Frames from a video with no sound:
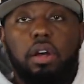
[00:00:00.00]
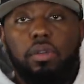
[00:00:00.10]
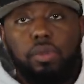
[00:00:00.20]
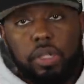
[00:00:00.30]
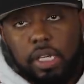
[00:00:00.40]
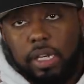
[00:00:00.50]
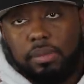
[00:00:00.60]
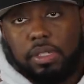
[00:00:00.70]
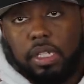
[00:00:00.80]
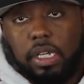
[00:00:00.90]
a rookie
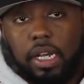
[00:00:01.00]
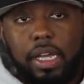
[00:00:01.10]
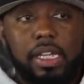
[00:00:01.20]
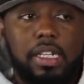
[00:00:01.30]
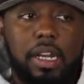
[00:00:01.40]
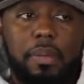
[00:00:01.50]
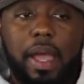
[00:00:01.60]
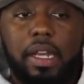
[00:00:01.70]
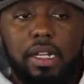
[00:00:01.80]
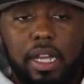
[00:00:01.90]
MC. Like he did it
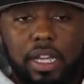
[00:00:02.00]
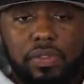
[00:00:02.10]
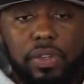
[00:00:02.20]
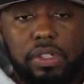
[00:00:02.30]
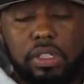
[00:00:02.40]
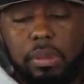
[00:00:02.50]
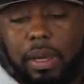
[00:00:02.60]
back in the days versus a